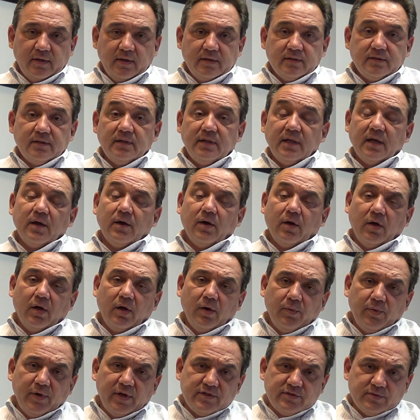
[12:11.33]
Did they
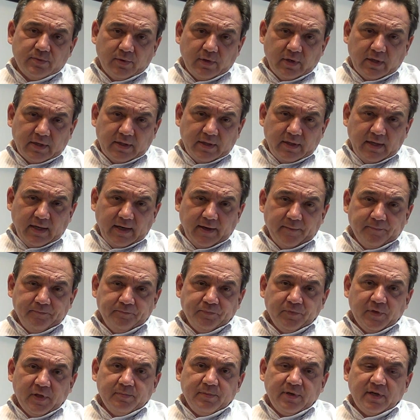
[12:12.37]
always work there?
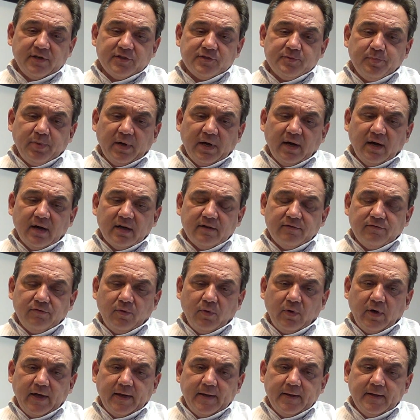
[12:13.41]
Because part of
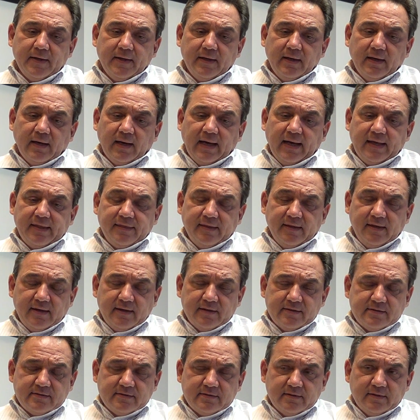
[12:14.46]
what I think
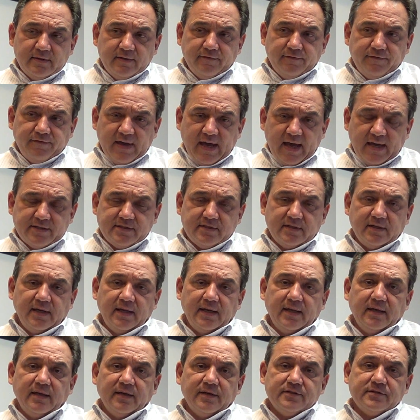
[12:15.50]
is
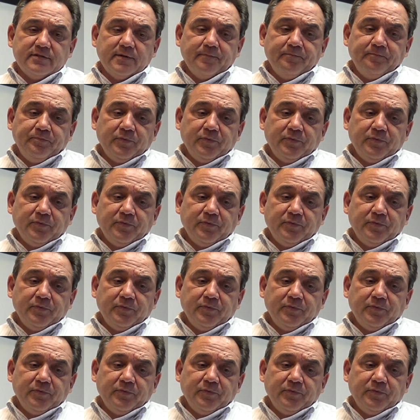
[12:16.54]
fascinating is